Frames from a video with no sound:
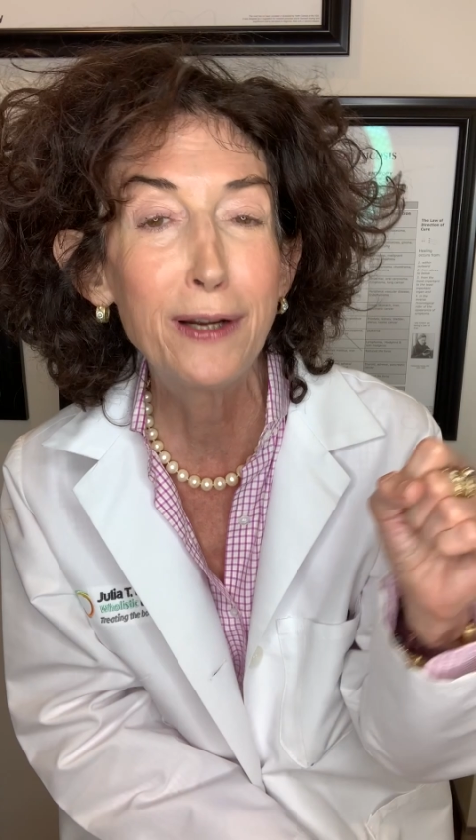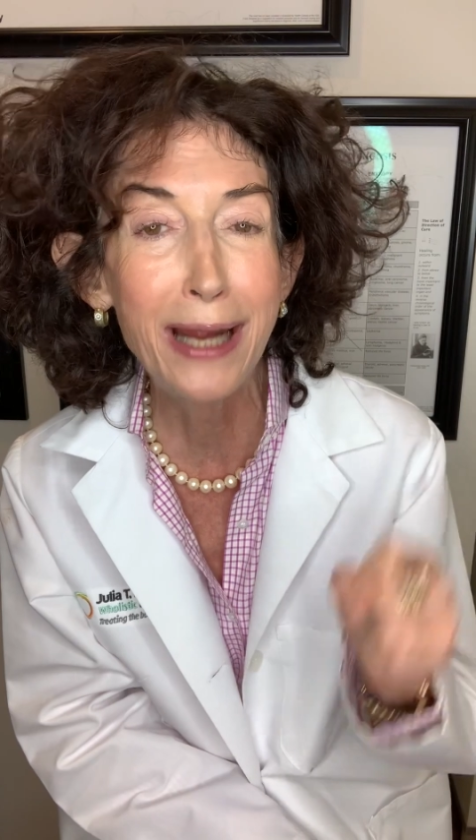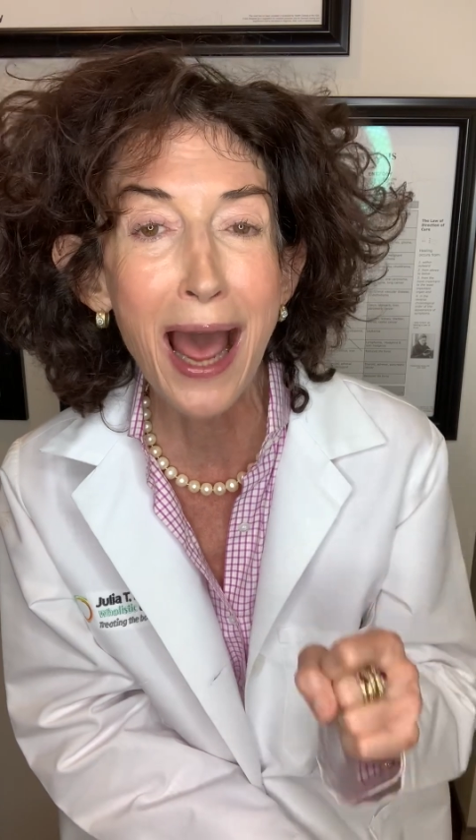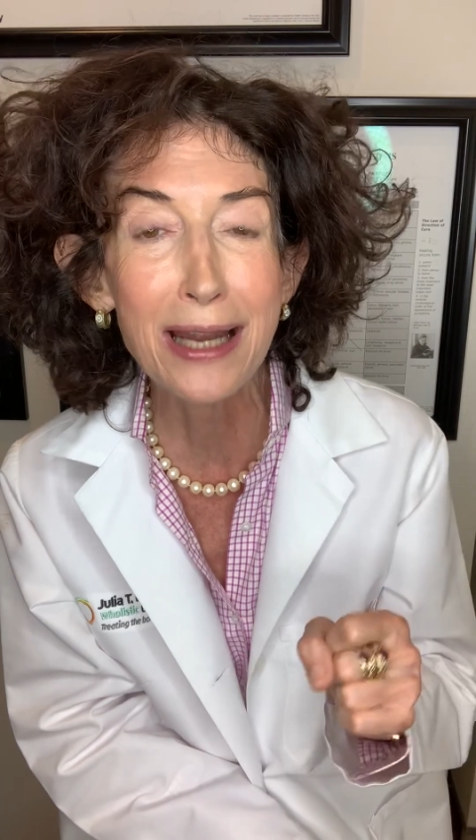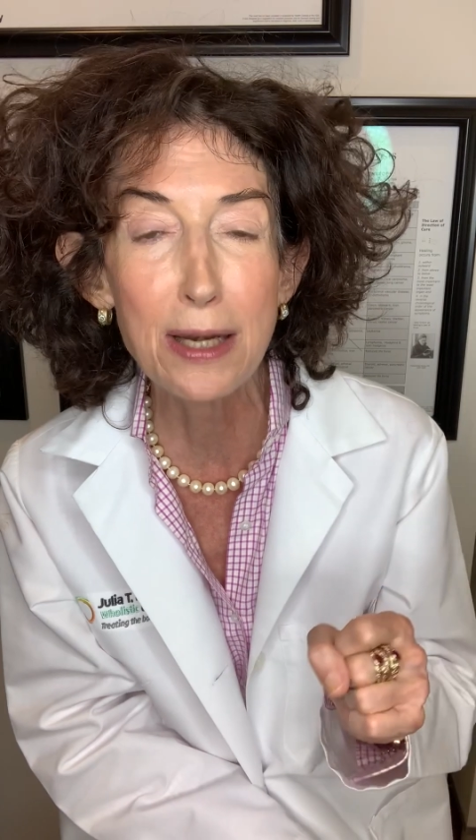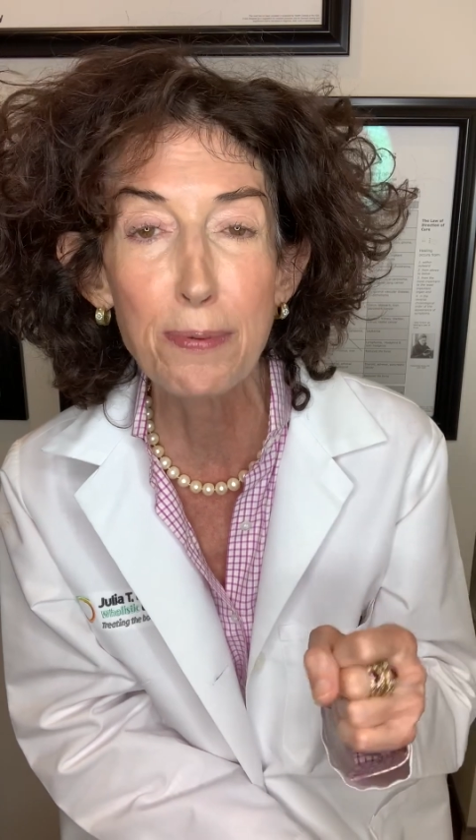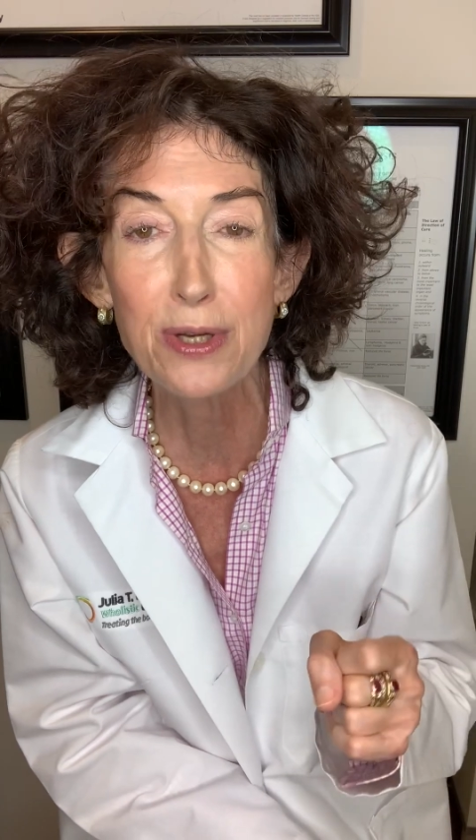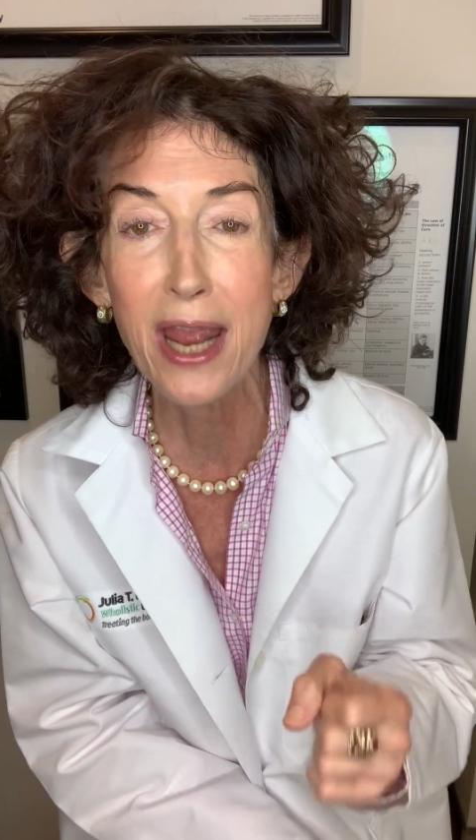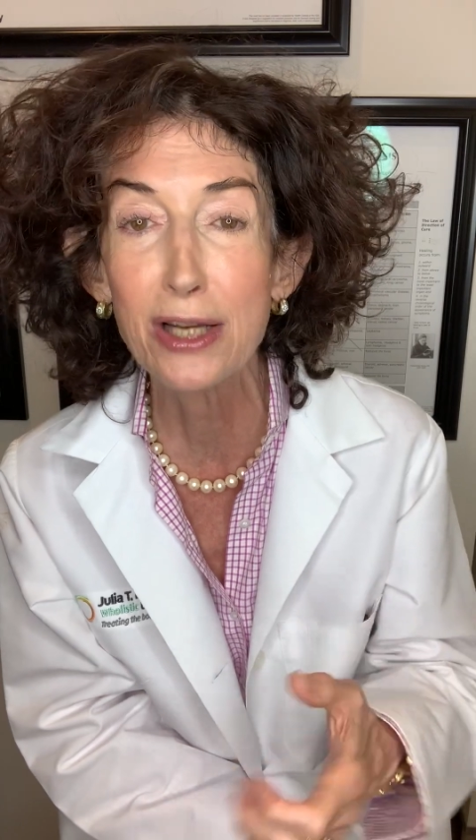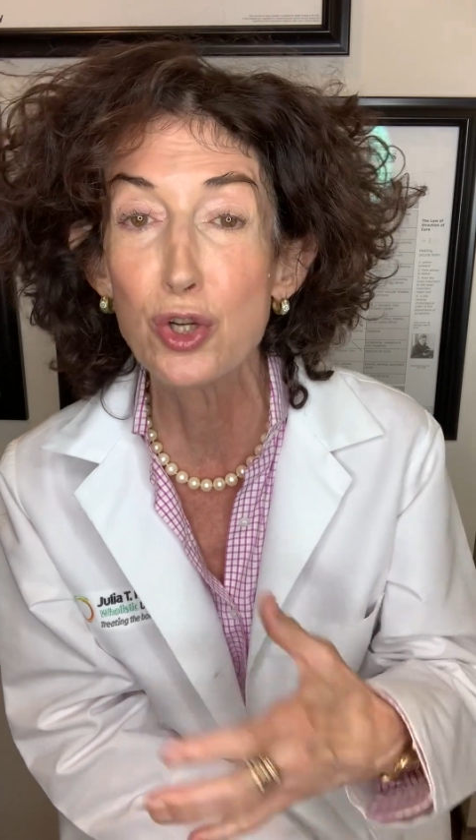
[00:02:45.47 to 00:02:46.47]
got to
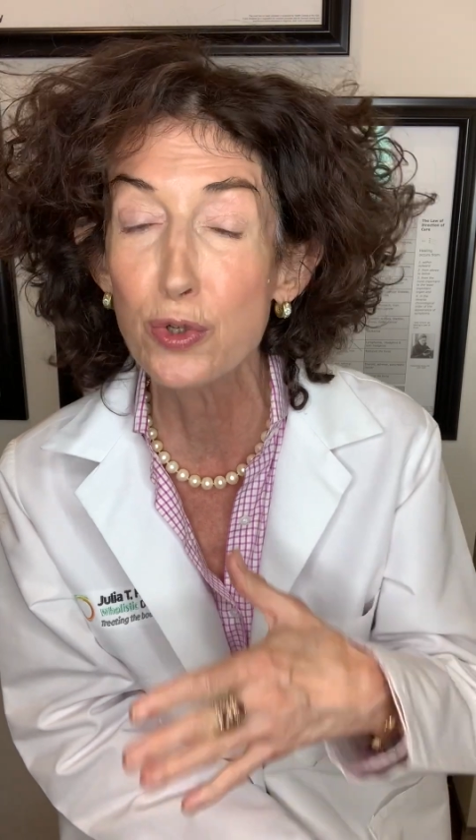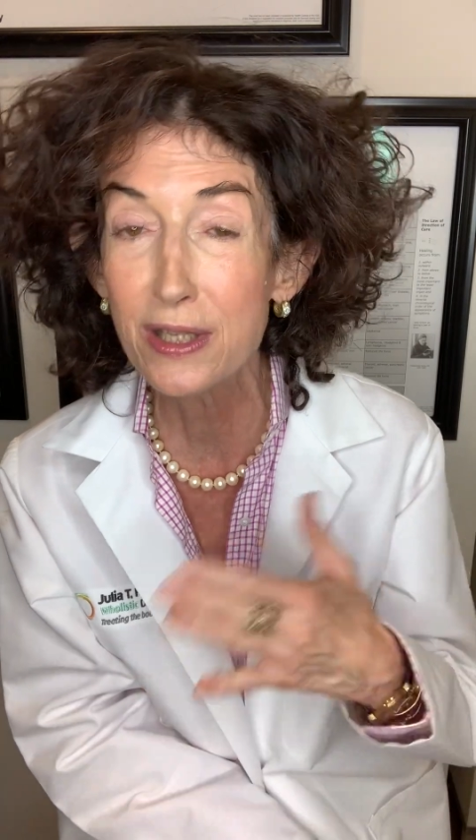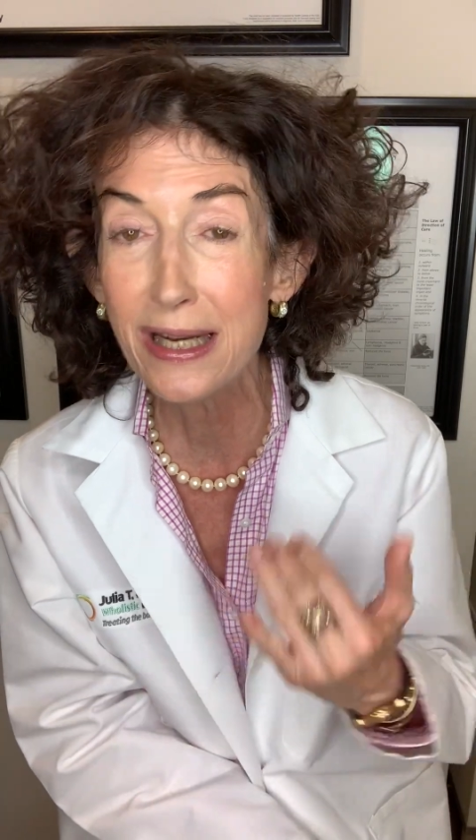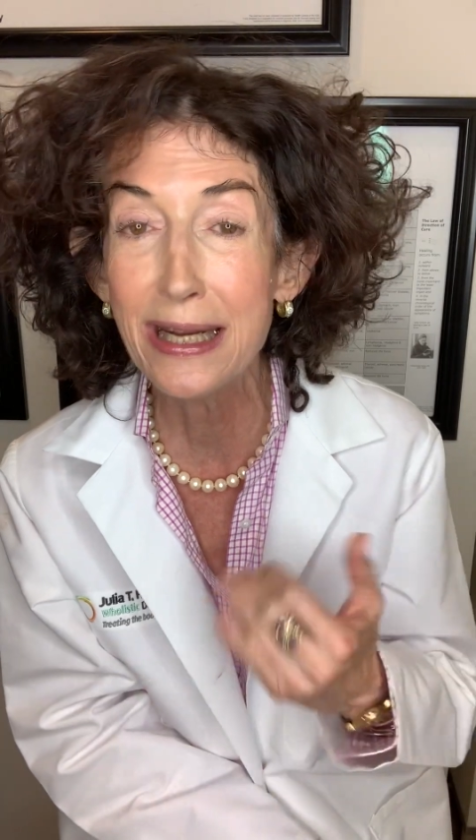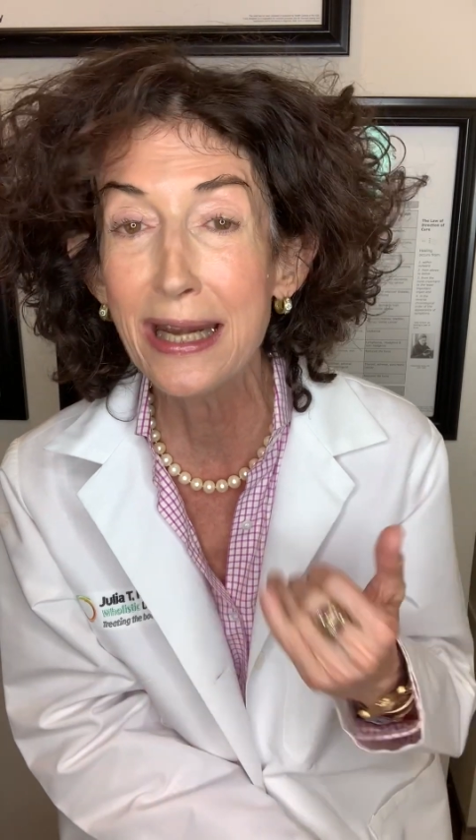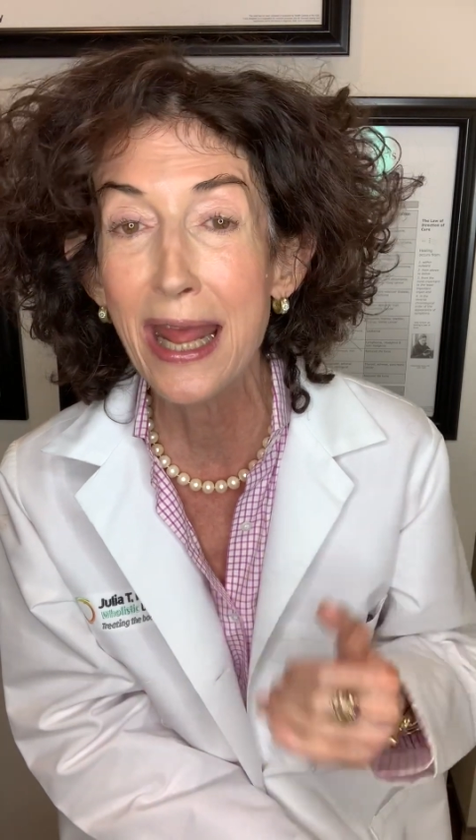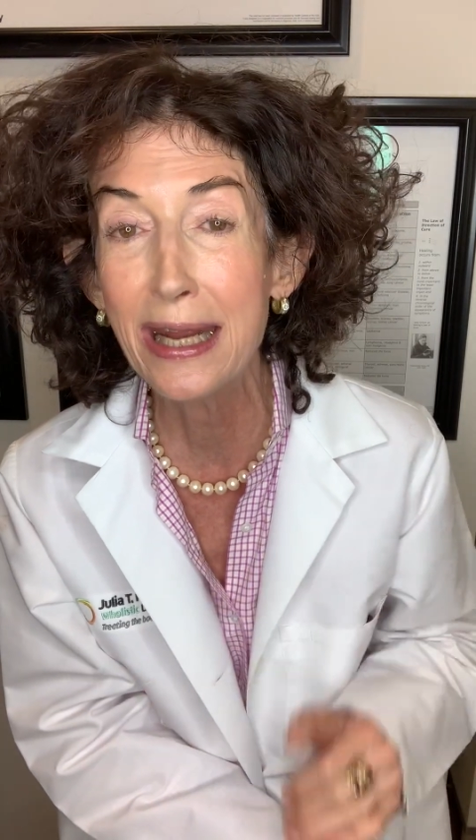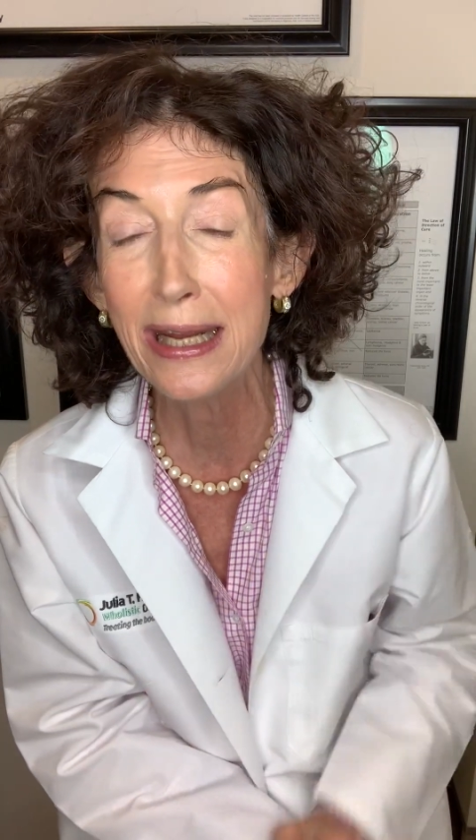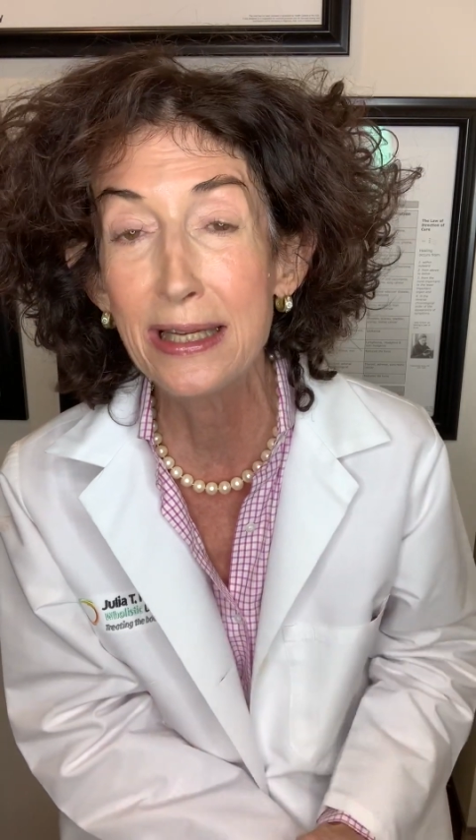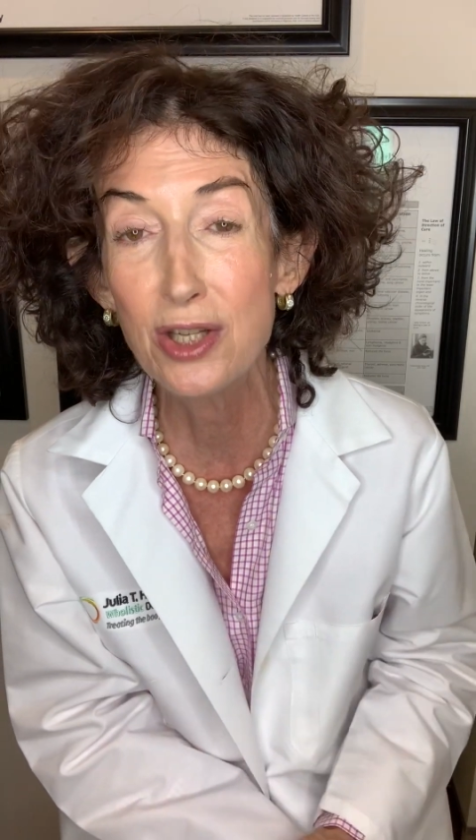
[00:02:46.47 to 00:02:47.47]
protect your
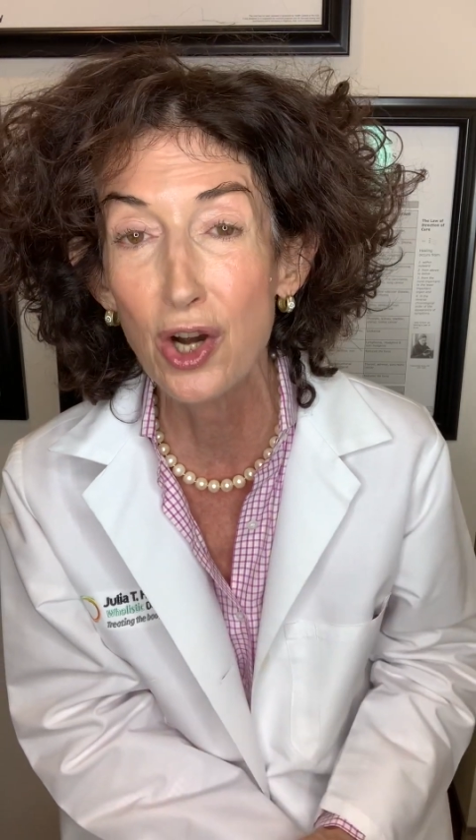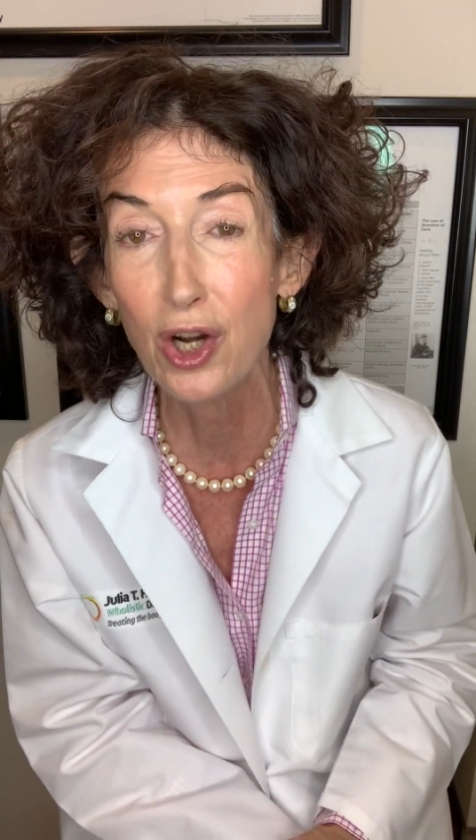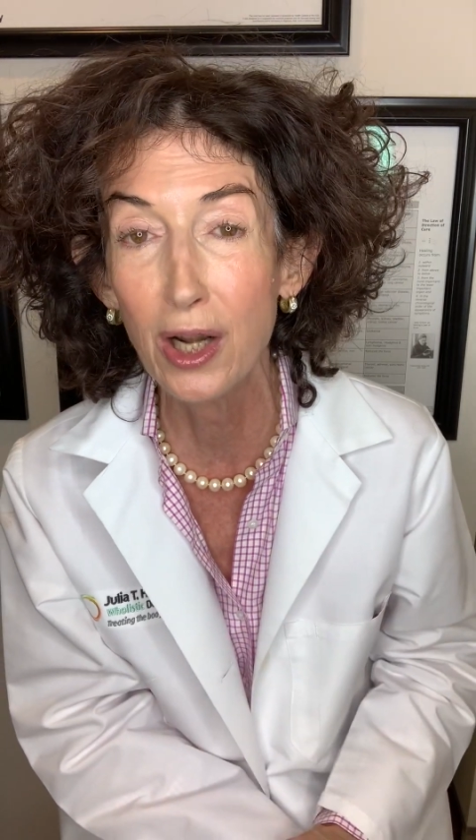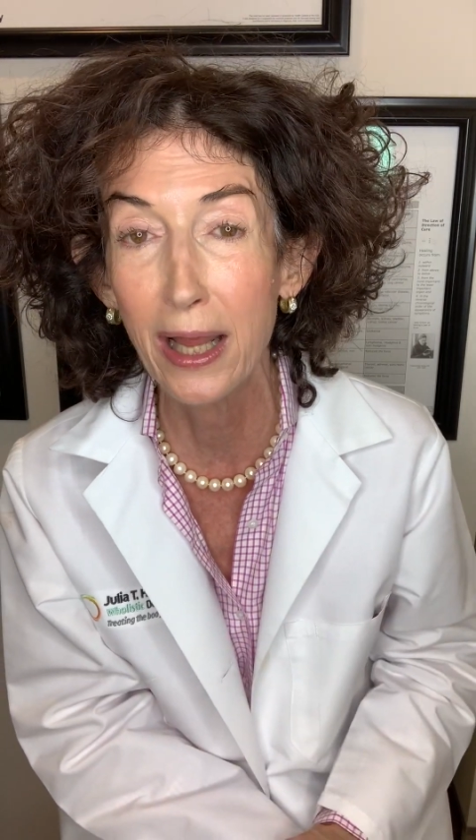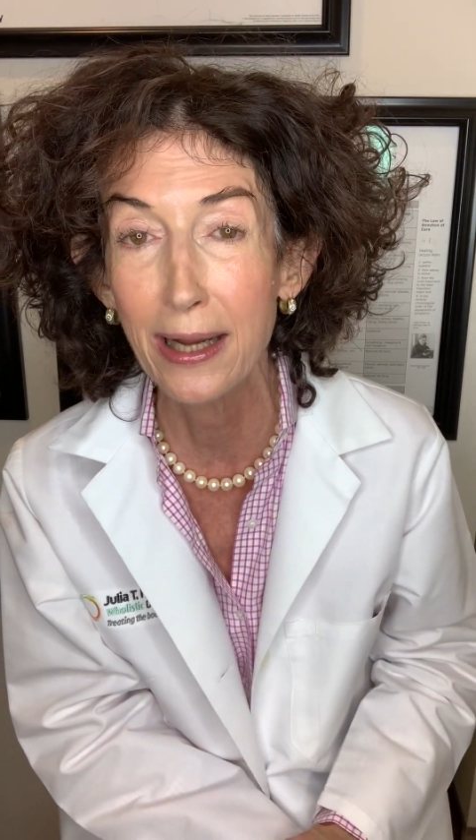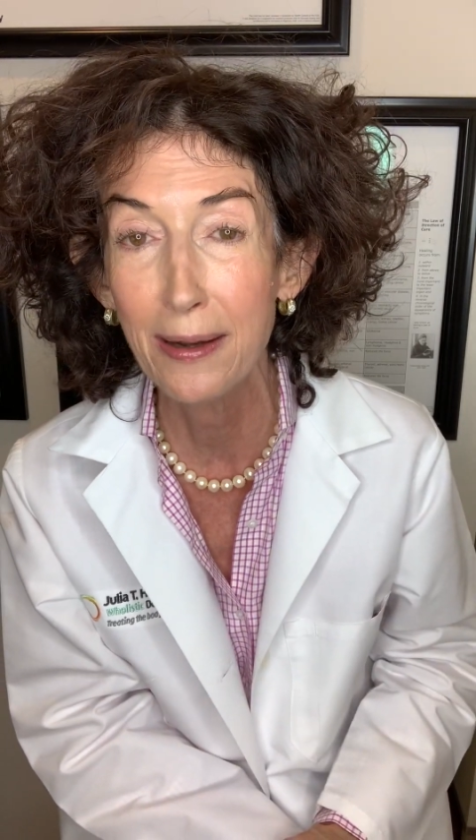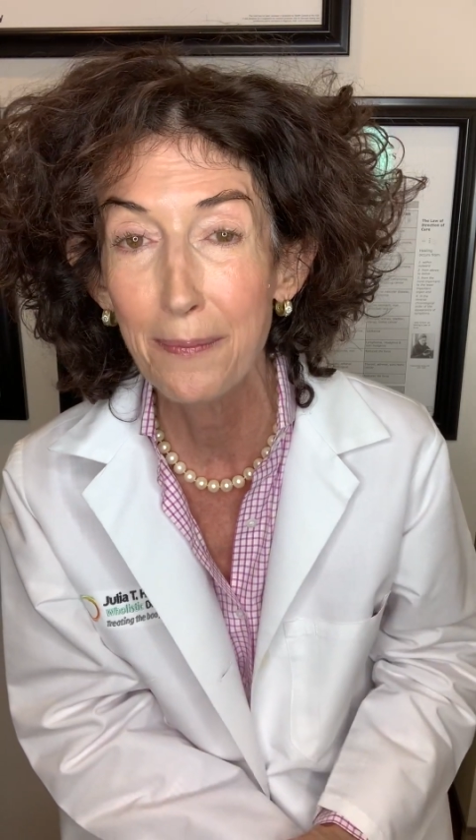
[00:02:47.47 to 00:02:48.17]
DNA internally.